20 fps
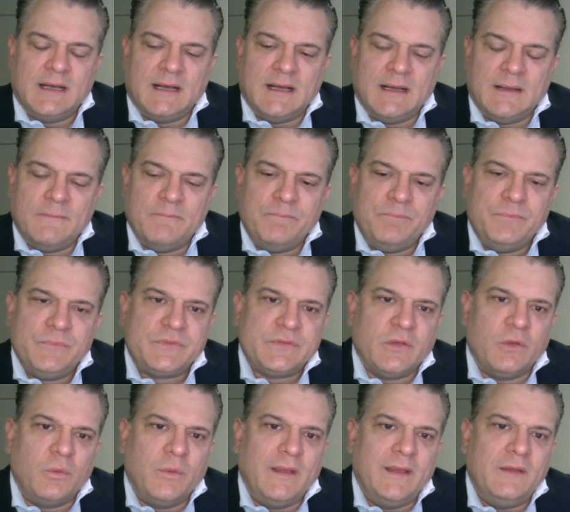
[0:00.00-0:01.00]

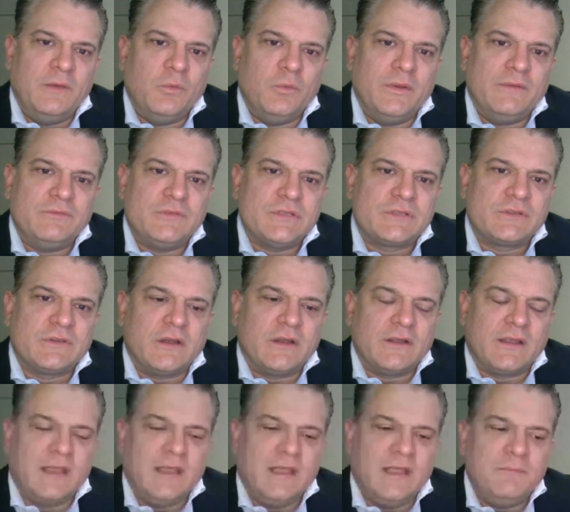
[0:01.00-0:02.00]
So we've just got
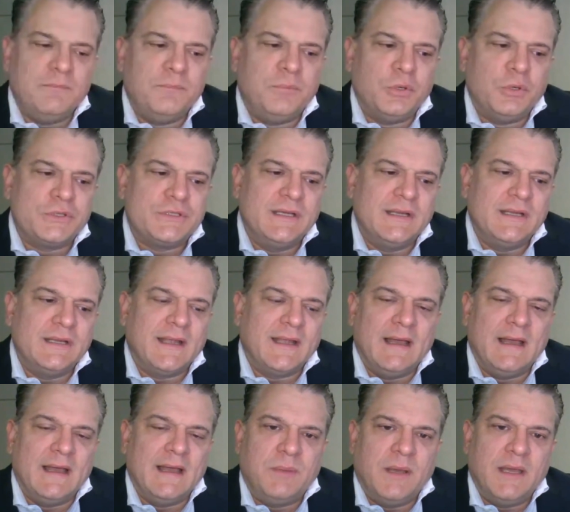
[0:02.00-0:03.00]
to keep pushing
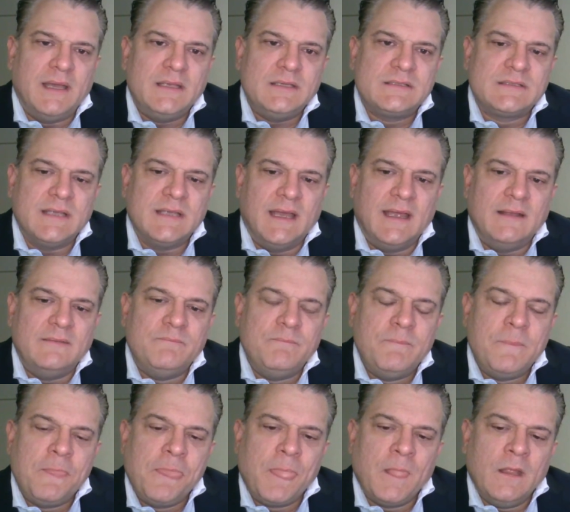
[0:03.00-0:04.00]
our space.
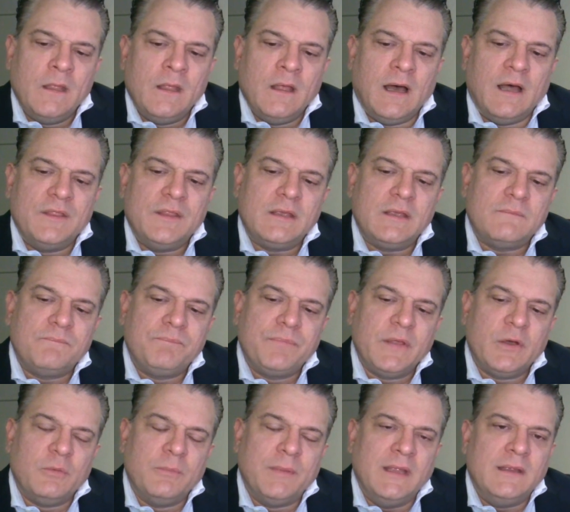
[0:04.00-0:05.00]
And I think
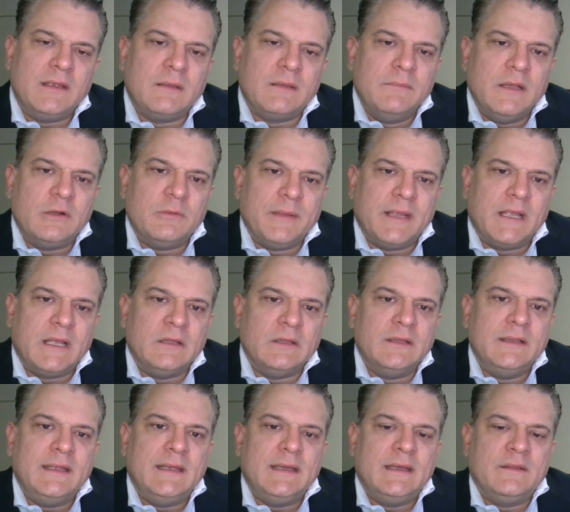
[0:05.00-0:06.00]
it'll be
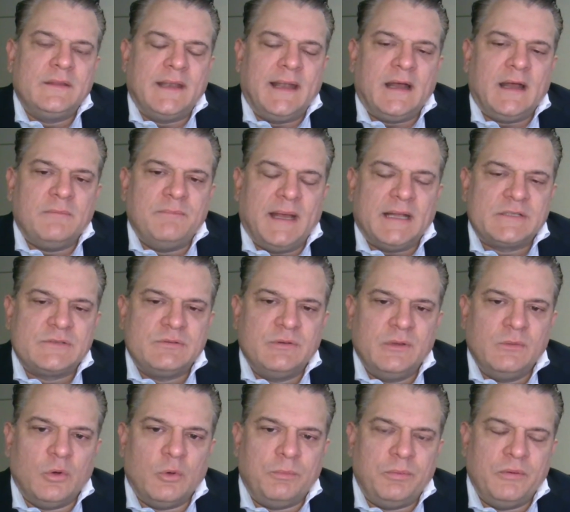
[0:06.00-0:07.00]
clear that our
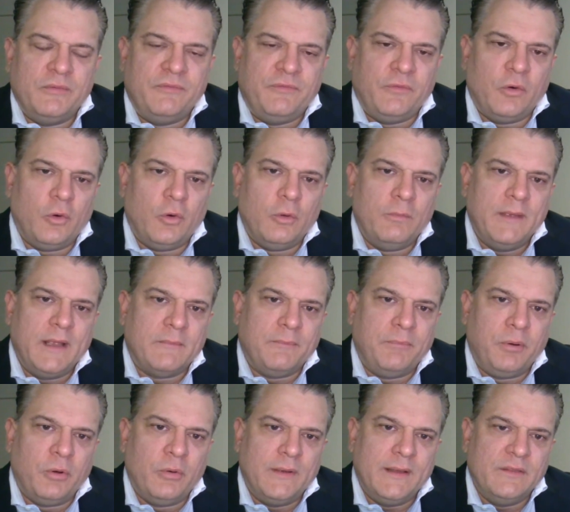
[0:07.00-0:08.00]
battery will perform at a
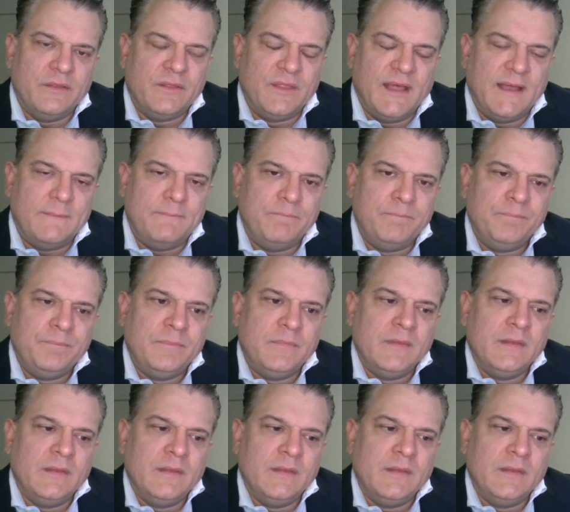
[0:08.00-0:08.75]
point that